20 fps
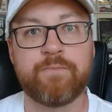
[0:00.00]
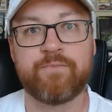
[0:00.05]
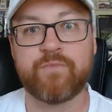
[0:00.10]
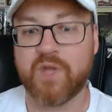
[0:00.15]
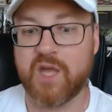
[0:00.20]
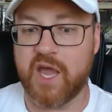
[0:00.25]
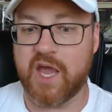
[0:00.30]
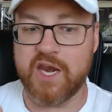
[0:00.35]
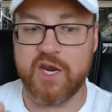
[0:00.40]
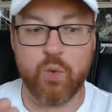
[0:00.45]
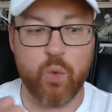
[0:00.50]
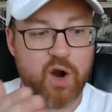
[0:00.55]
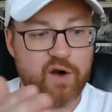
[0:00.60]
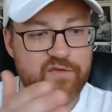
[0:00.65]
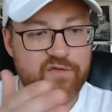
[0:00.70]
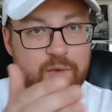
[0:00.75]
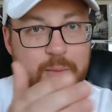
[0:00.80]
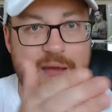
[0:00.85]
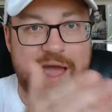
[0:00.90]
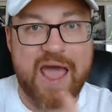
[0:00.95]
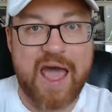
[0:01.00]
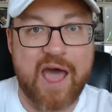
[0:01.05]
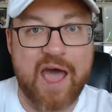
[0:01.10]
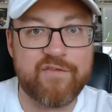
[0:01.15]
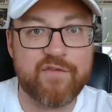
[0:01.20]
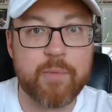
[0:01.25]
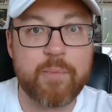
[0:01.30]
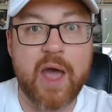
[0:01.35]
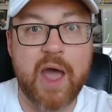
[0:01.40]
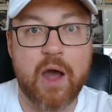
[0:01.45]
anywhere from a half
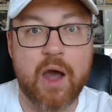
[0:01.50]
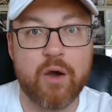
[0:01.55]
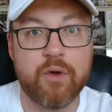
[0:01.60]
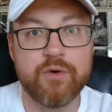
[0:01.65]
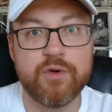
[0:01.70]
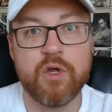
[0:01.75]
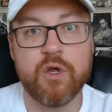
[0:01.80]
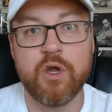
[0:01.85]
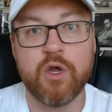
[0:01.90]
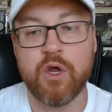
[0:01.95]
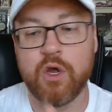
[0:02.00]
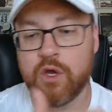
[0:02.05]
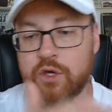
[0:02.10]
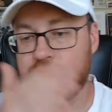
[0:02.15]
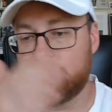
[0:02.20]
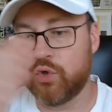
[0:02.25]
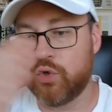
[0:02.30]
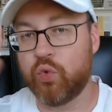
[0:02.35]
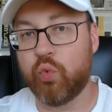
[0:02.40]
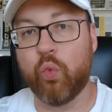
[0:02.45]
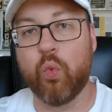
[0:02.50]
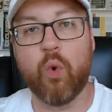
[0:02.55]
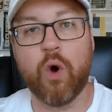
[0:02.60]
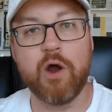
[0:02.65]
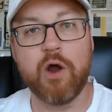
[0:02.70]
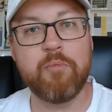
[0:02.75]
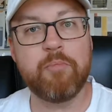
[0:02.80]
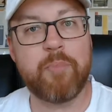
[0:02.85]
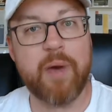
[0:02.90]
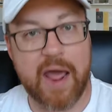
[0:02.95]
a pound to
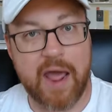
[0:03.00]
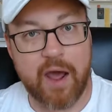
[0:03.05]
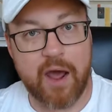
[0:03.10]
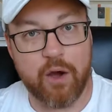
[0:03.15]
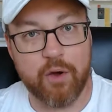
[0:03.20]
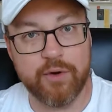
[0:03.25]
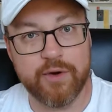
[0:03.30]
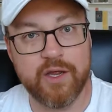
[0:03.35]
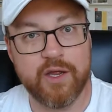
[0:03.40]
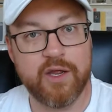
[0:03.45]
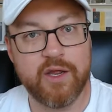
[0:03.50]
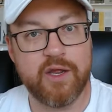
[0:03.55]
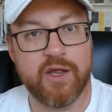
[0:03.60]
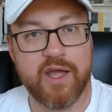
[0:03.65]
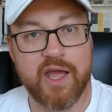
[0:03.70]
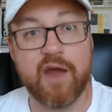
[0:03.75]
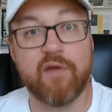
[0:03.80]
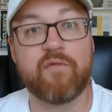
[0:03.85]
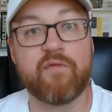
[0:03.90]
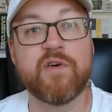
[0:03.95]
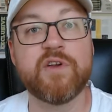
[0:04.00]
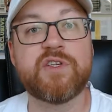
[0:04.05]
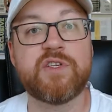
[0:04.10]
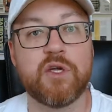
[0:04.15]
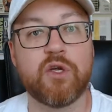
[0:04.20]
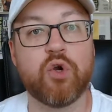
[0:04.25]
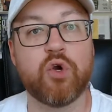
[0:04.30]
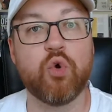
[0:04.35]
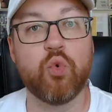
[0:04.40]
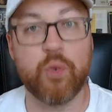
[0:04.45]
1 pound every
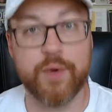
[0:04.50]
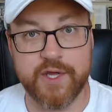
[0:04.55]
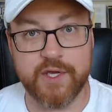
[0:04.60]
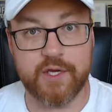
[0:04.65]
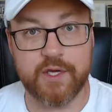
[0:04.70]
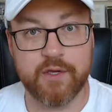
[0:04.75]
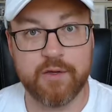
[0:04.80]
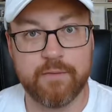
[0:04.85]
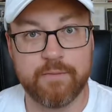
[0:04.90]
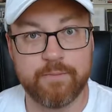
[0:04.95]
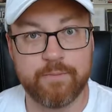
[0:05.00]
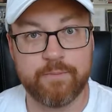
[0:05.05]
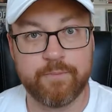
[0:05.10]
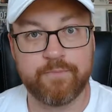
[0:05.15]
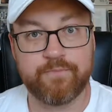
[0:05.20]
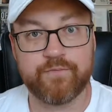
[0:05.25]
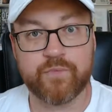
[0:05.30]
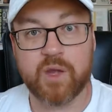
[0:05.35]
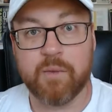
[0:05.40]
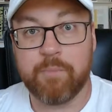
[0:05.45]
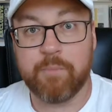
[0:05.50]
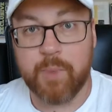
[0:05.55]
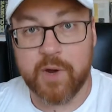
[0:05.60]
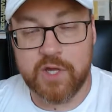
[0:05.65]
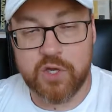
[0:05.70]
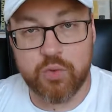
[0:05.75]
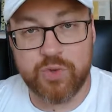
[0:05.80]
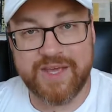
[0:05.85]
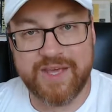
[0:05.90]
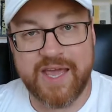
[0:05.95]
single week. But
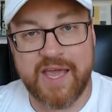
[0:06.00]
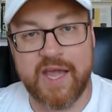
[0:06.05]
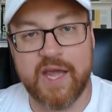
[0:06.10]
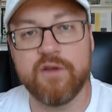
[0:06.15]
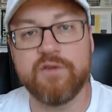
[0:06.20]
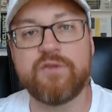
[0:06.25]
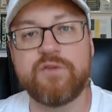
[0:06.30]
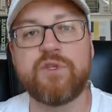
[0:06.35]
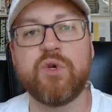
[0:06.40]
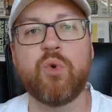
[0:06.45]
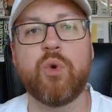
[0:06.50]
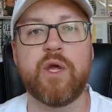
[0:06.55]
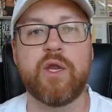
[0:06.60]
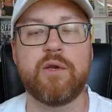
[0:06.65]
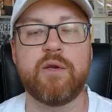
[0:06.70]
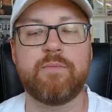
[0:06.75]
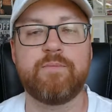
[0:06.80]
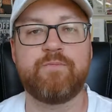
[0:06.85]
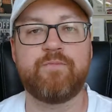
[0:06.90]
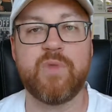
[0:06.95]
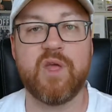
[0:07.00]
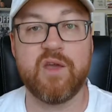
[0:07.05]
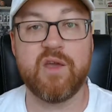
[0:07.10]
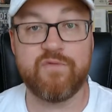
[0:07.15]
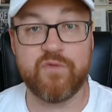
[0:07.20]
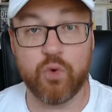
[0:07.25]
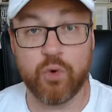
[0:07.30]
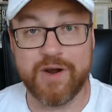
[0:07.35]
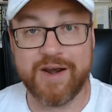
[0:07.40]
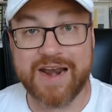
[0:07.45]
you can't do it if
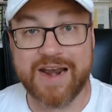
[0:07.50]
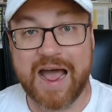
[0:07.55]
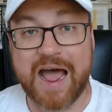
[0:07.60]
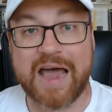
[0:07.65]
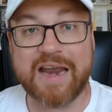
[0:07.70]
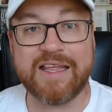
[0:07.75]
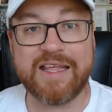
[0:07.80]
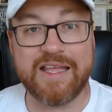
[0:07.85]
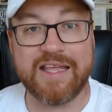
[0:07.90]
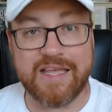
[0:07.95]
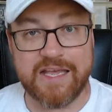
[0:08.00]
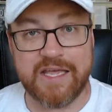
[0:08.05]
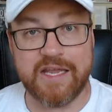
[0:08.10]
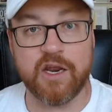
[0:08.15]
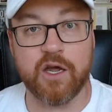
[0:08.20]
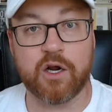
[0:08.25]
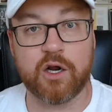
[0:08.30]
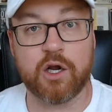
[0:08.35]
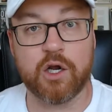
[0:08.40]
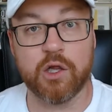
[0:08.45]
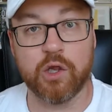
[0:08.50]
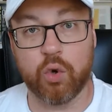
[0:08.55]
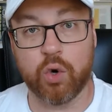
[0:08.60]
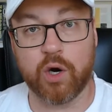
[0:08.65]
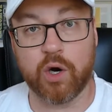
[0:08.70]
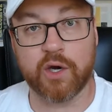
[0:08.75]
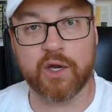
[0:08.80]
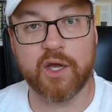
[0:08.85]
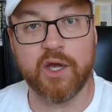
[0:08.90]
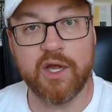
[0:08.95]
you're not in a
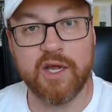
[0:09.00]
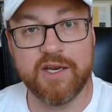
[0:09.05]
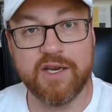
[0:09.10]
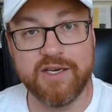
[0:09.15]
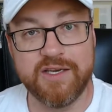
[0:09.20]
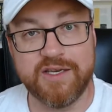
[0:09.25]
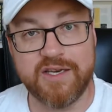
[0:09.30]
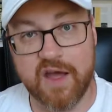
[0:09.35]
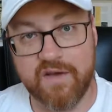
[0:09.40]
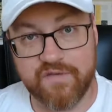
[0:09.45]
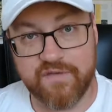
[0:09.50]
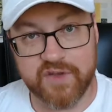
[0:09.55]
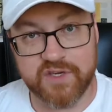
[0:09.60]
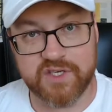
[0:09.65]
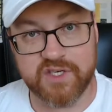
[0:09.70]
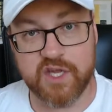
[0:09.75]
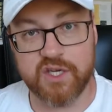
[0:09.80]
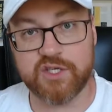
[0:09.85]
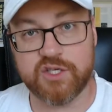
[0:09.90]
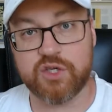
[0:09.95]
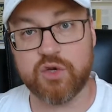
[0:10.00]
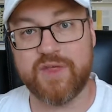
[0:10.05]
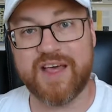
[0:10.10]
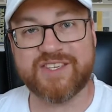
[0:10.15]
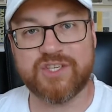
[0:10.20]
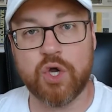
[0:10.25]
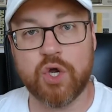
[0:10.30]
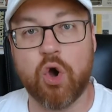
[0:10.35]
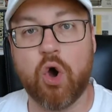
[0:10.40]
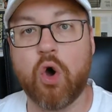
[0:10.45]
caloric deficit. So
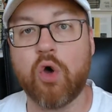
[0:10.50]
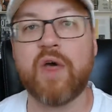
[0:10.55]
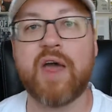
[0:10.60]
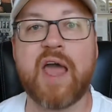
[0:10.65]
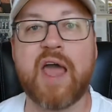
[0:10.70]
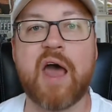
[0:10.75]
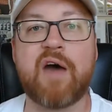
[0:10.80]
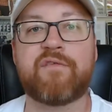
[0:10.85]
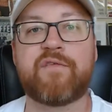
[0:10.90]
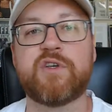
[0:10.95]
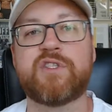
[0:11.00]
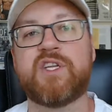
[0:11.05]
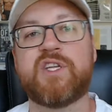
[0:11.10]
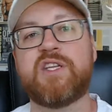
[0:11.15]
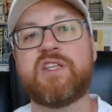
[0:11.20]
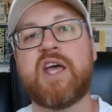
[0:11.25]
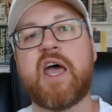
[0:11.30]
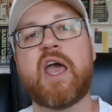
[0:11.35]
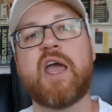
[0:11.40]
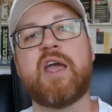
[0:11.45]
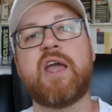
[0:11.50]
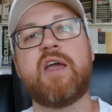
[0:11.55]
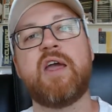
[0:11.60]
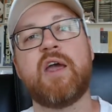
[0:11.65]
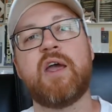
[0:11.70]
that's all I have for today.